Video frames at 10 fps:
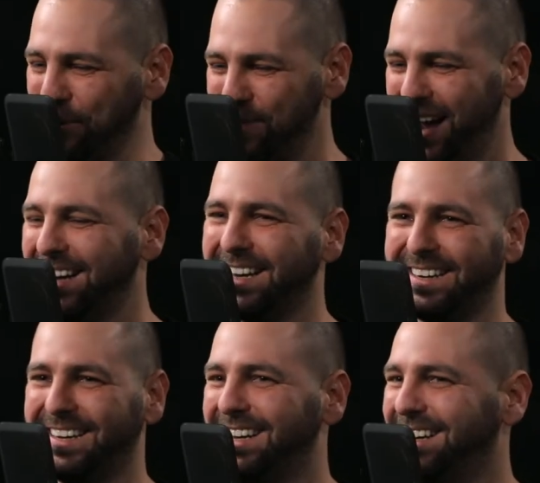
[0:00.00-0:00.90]

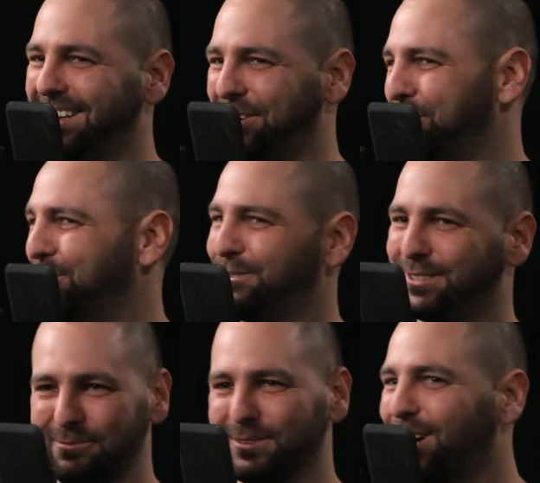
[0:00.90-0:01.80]
combining, uh, you know,
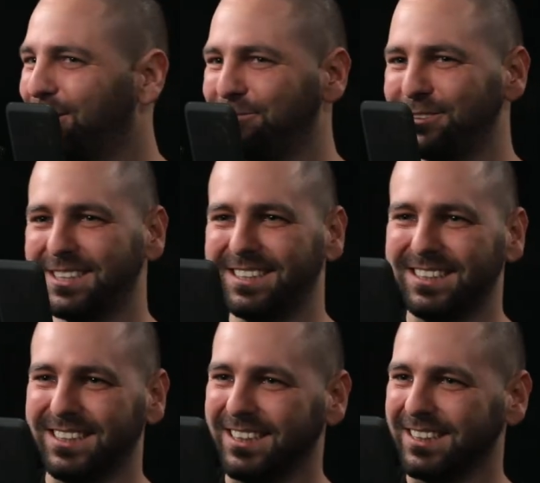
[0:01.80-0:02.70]

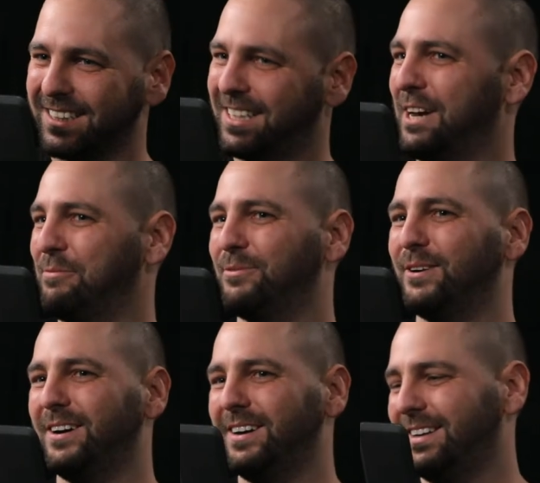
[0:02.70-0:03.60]
cinematography, uh,
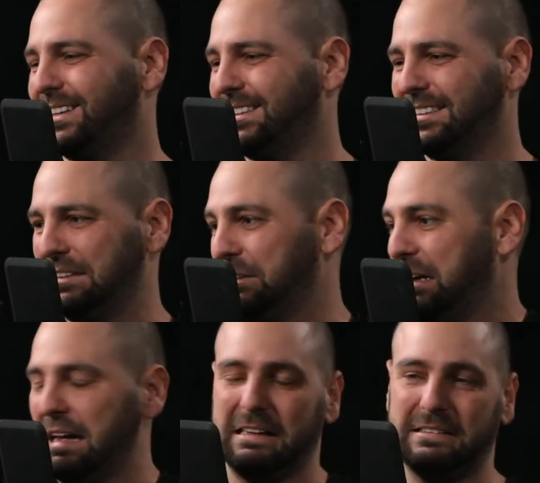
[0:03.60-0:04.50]

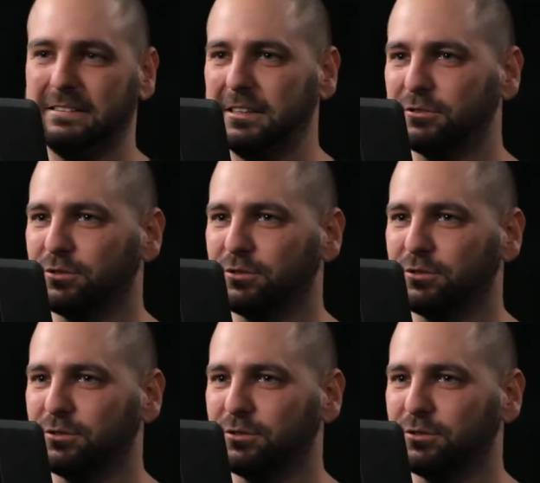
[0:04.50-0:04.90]
camera, ah, stills